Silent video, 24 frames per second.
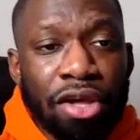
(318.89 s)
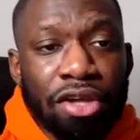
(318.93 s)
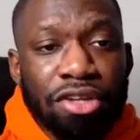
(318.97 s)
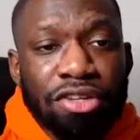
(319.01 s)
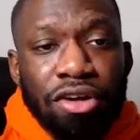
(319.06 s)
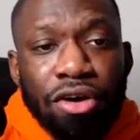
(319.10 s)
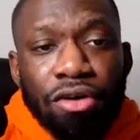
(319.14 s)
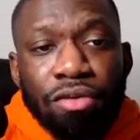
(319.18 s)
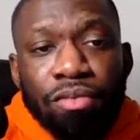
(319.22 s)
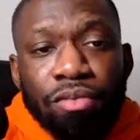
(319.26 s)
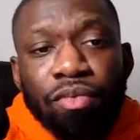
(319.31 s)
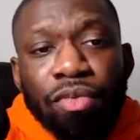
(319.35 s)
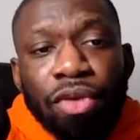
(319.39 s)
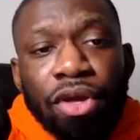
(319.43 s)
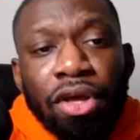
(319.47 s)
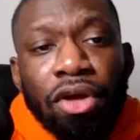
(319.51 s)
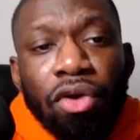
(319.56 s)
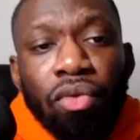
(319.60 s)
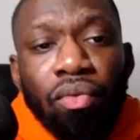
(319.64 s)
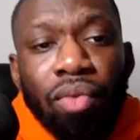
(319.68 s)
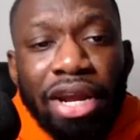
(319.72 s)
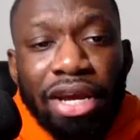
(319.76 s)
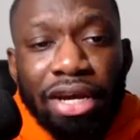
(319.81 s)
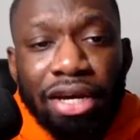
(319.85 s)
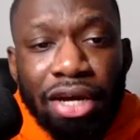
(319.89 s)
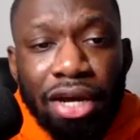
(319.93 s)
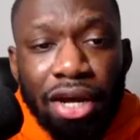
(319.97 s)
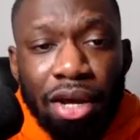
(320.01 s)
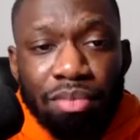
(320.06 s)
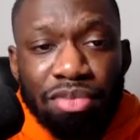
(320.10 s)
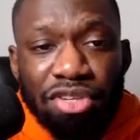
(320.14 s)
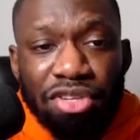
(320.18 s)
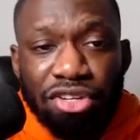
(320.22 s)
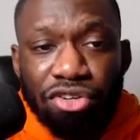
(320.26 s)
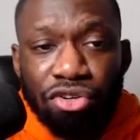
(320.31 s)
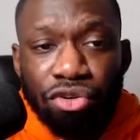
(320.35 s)
So when it
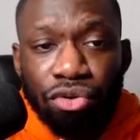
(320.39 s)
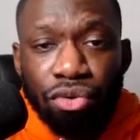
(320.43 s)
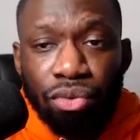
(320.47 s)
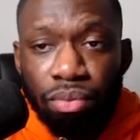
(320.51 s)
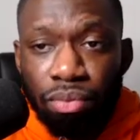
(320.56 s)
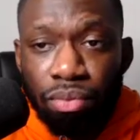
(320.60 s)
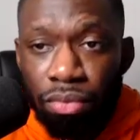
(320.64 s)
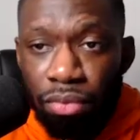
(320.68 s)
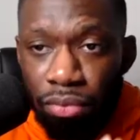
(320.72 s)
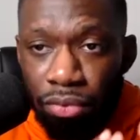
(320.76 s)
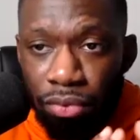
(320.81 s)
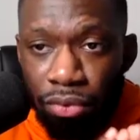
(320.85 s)
comes to